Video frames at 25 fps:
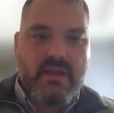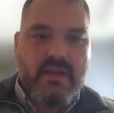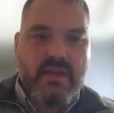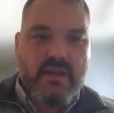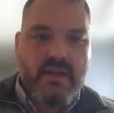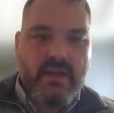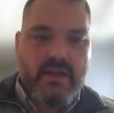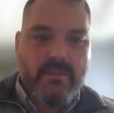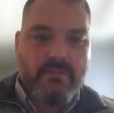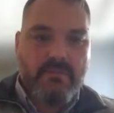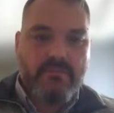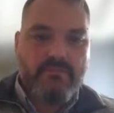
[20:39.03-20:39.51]

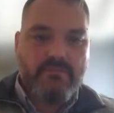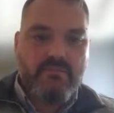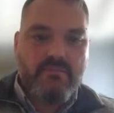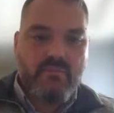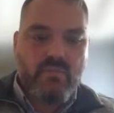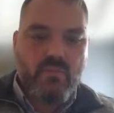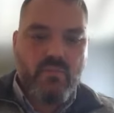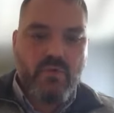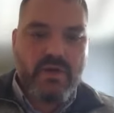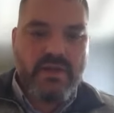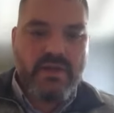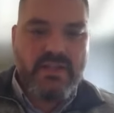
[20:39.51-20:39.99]

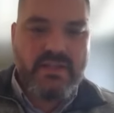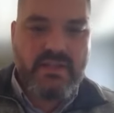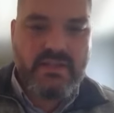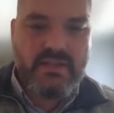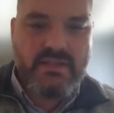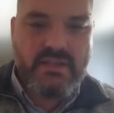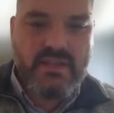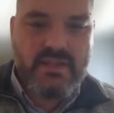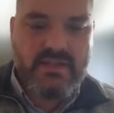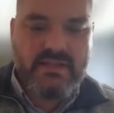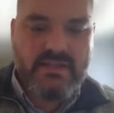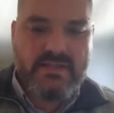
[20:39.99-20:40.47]
One of the
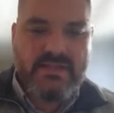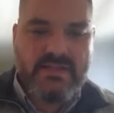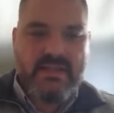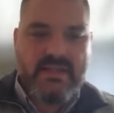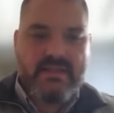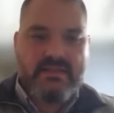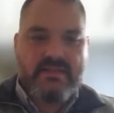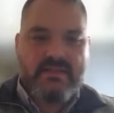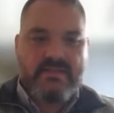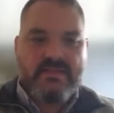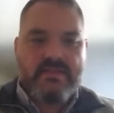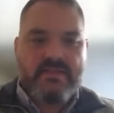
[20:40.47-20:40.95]
things
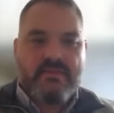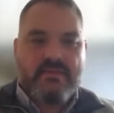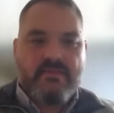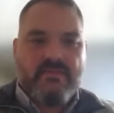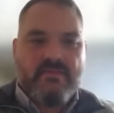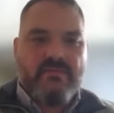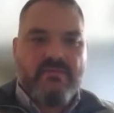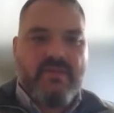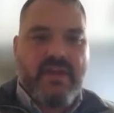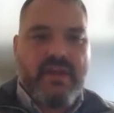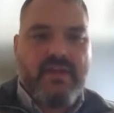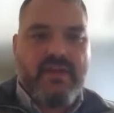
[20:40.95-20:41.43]
that's
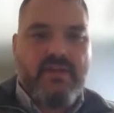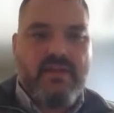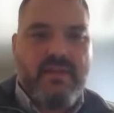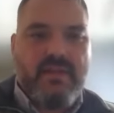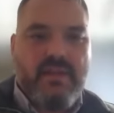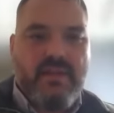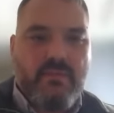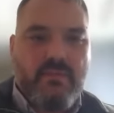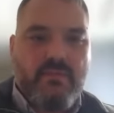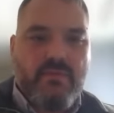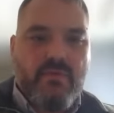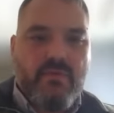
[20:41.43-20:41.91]
vitally
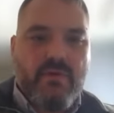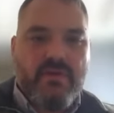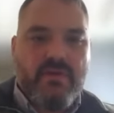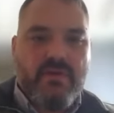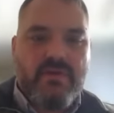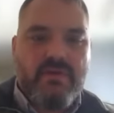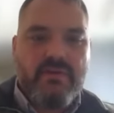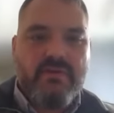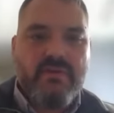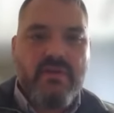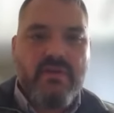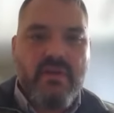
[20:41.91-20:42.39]

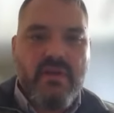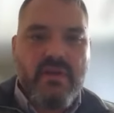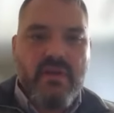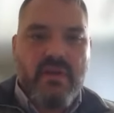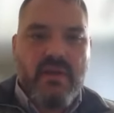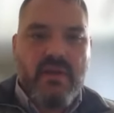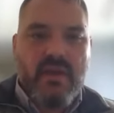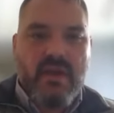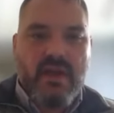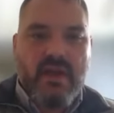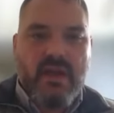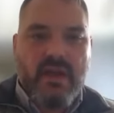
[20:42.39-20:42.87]
important
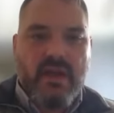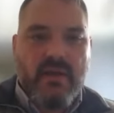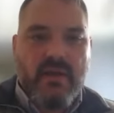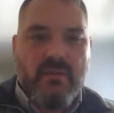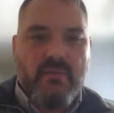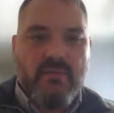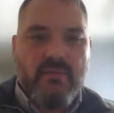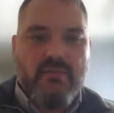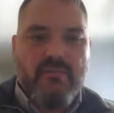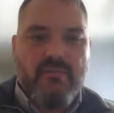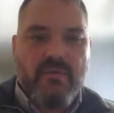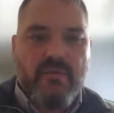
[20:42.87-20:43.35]

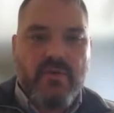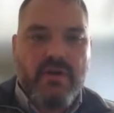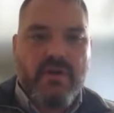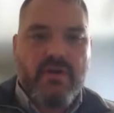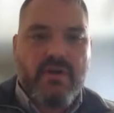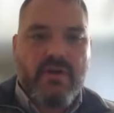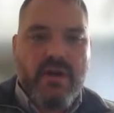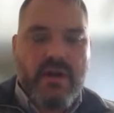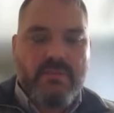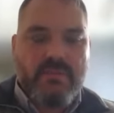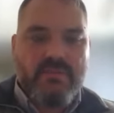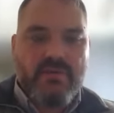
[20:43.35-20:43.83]
for
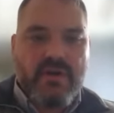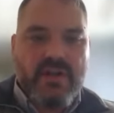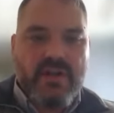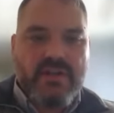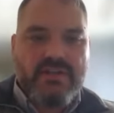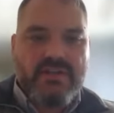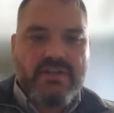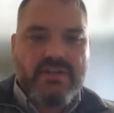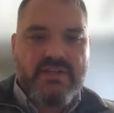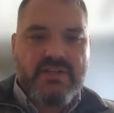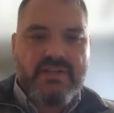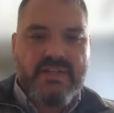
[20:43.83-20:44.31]
your
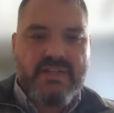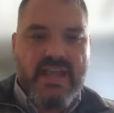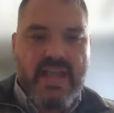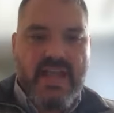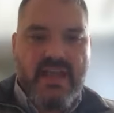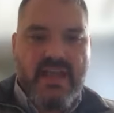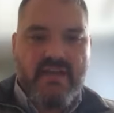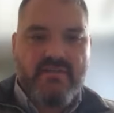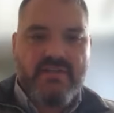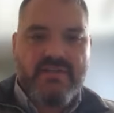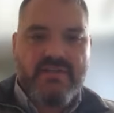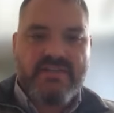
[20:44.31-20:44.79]
operation is to
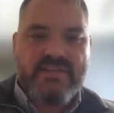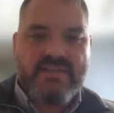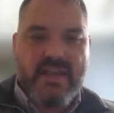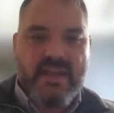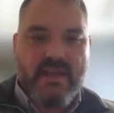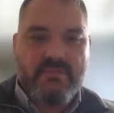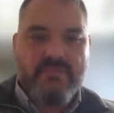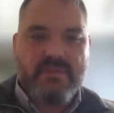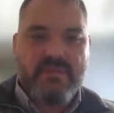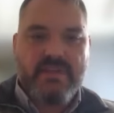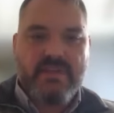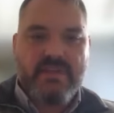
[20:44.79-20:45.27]
have a
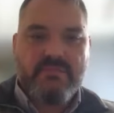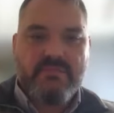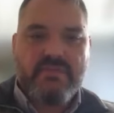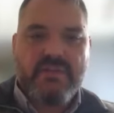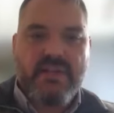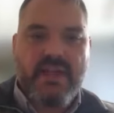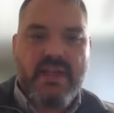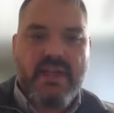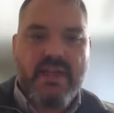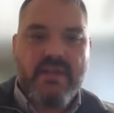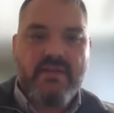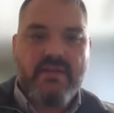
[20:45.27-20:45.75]
sampling
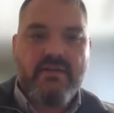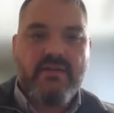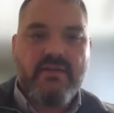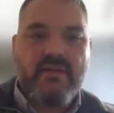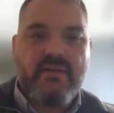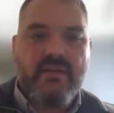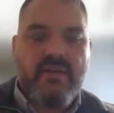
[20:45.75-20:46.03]
plan.